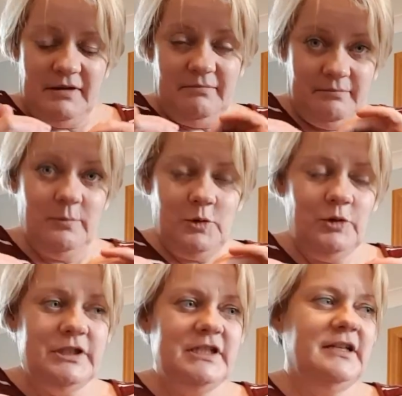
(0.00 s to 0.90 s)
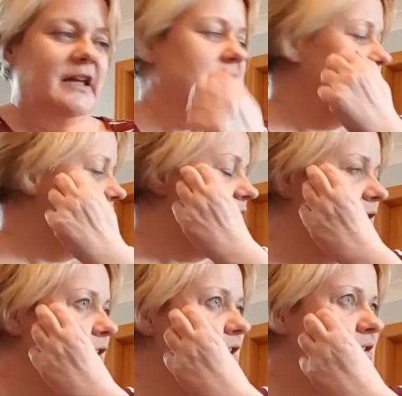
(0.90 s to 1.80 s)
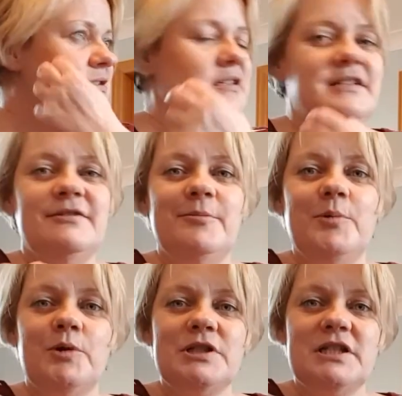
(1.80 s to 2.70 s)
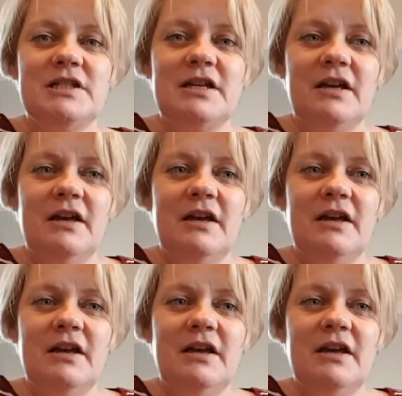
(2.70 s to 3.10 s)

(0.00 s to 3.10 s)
I'm going to get these done. These are important.